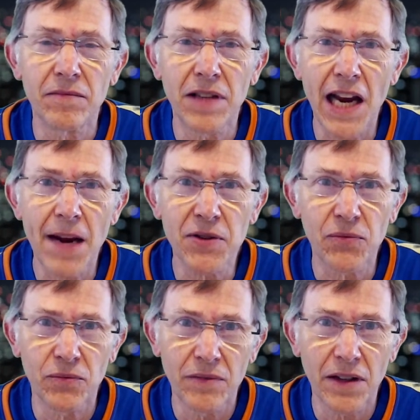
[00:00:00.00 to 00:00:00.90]
games
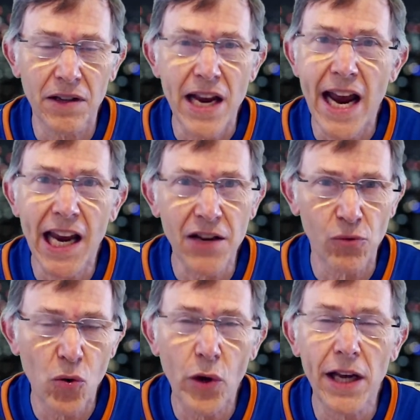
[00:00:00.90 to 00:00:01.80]
the Yankees
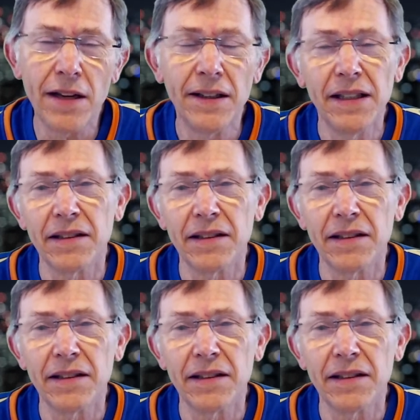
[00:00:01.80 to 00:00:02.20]
will win